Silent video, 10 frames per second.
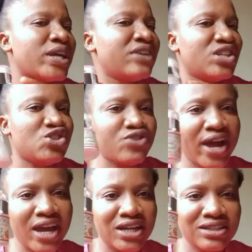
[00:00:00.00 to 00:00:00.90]
I give it a
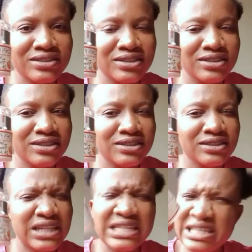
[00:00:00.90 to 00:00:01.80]
try.
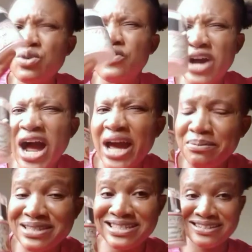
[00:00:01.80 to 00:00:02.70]
Is it
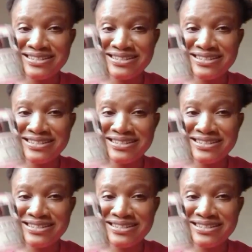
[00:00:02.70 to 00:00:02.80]
overhyped?